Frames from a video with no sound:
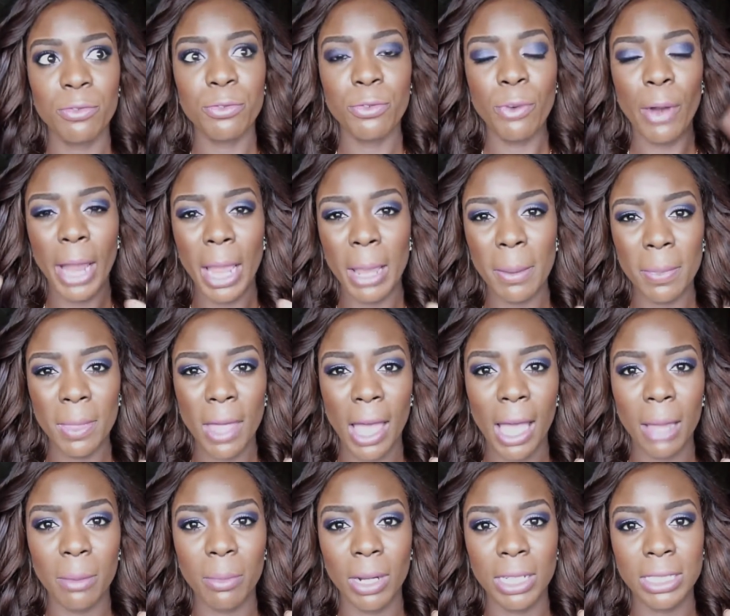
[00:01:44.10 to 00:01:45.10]
frame the
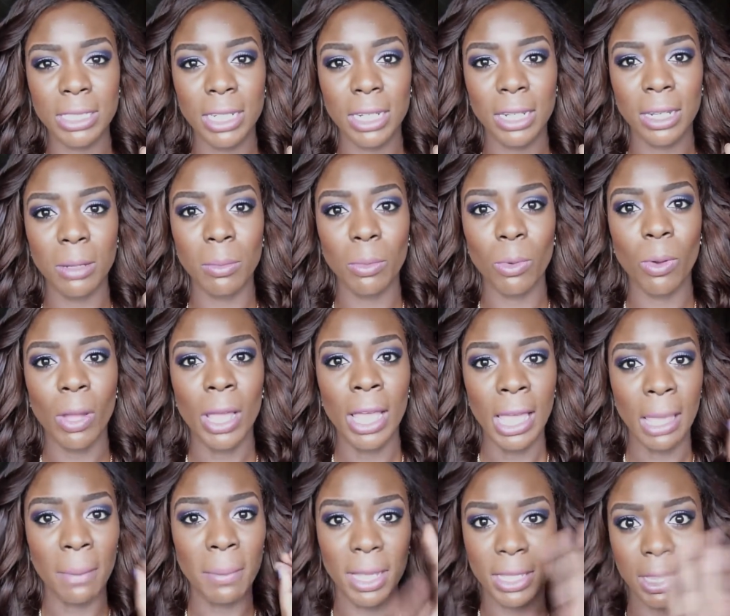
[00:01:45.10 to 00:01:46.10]
eyebrows a little more
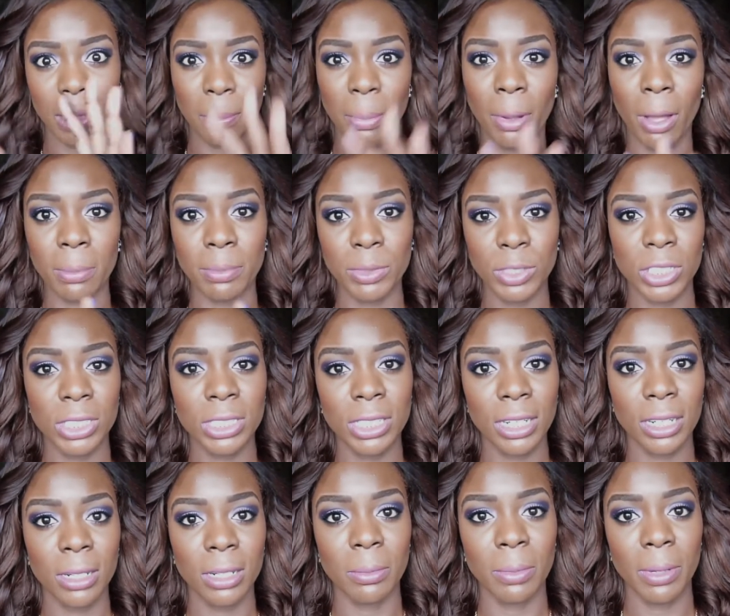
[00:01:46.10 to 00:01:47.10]
and make them pop just a
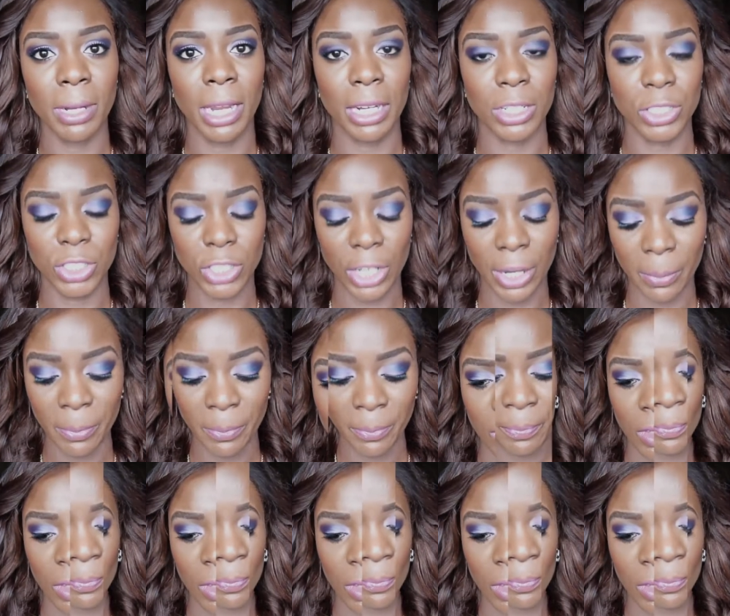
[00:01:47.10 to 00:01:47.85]
little bit extra.